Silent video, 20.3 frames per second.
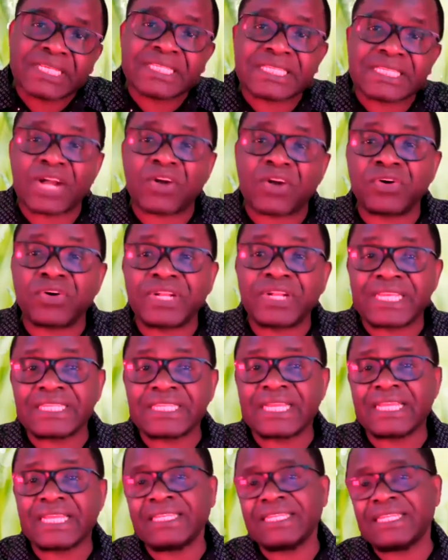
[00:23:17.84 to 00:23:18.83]
is a
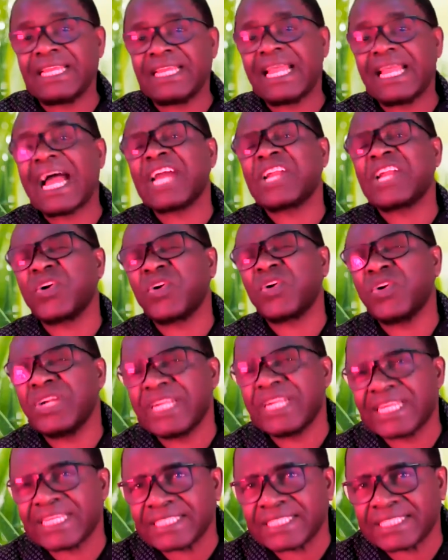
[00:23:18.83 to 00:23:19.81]
in
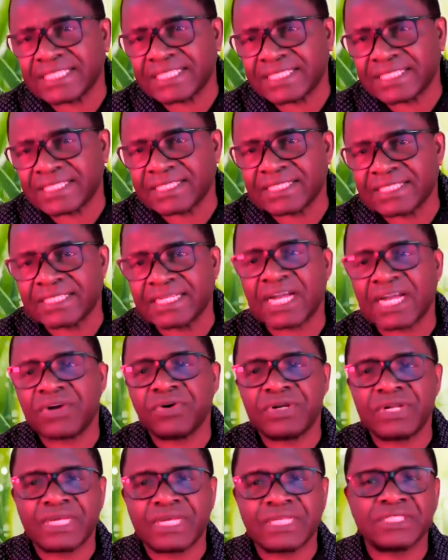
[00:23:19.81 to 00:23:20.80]
accordance, in
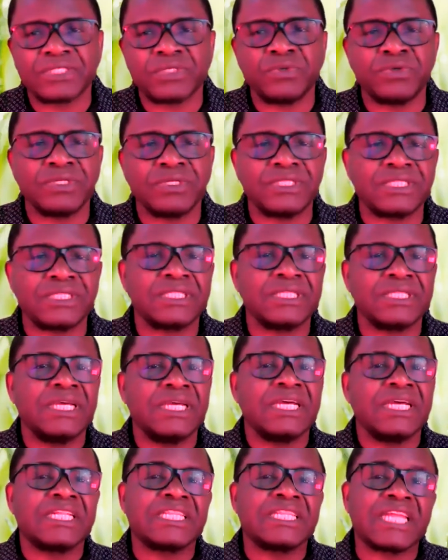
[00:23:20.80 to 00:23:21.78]
accordance with
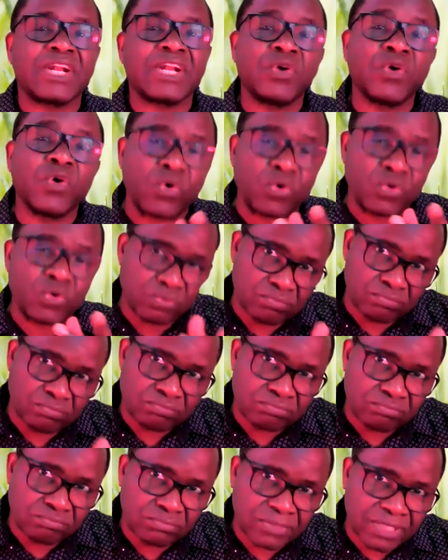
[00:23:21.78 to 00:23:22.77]
the law
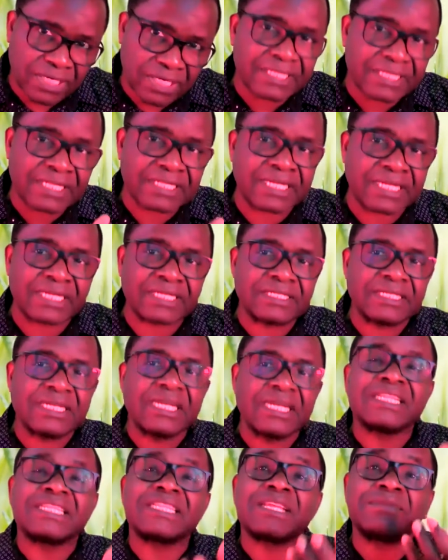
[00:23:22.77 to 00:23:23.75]
rather than
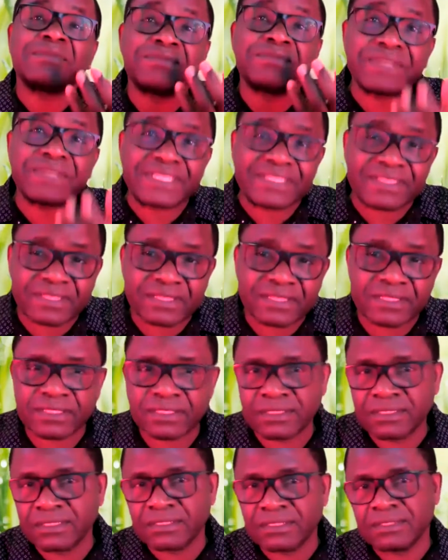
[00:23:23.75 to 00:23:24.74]
the faith
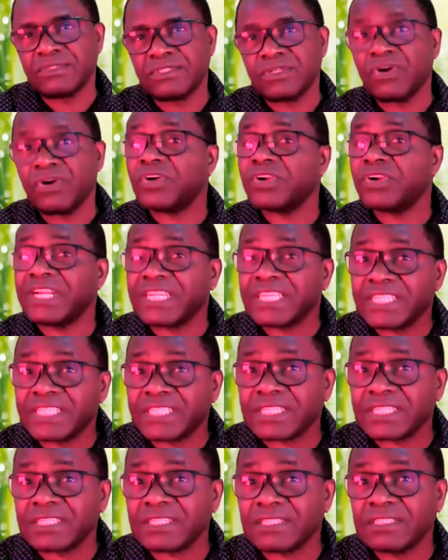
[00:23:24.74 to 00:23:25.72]
or
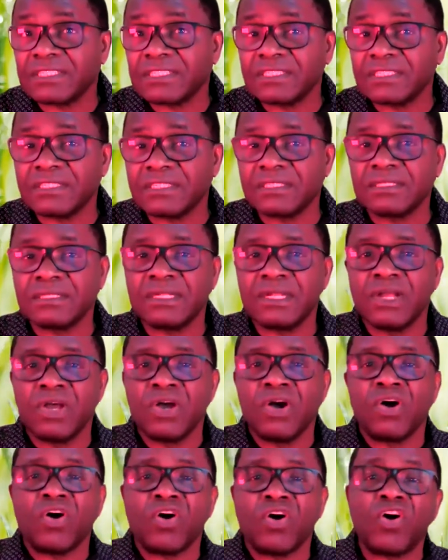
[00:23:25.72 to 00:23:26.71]
religion
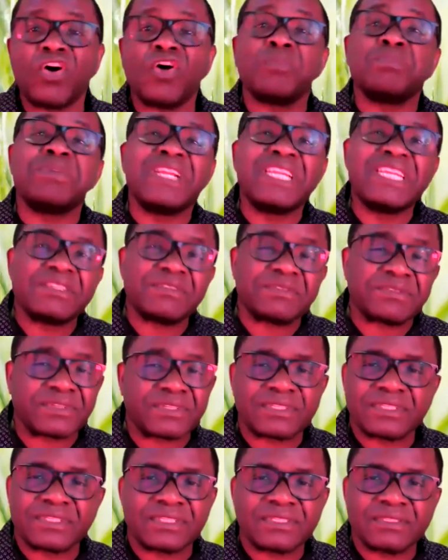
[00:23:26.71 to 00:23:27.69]
or
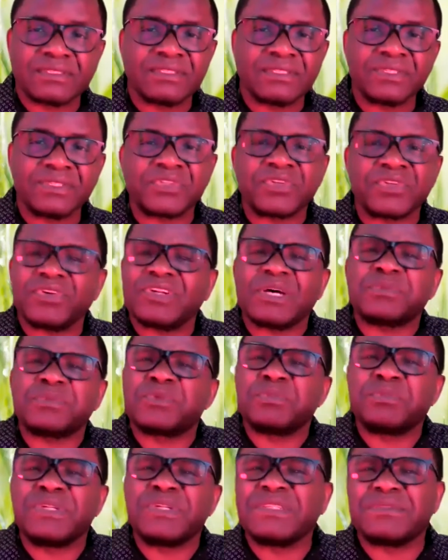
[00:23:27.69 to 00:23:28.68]
beliefs. You don't have
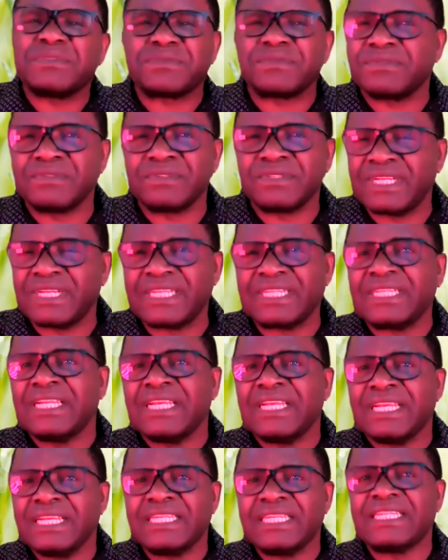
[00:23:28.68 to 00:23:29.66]
to believe in
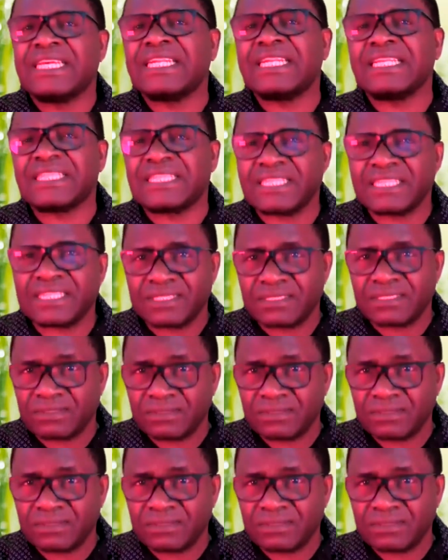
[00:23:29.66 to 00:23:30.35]
anything